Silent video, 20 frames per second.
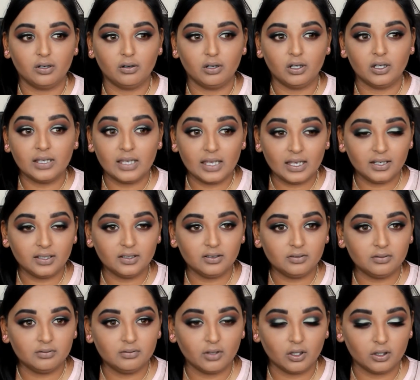
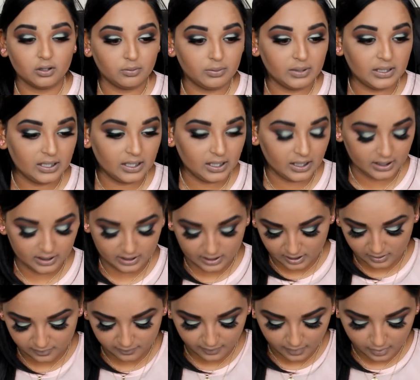again on the weekend
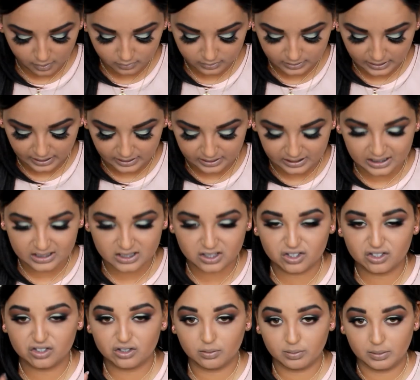I found that it's
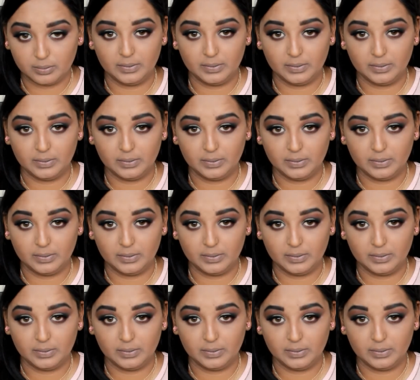super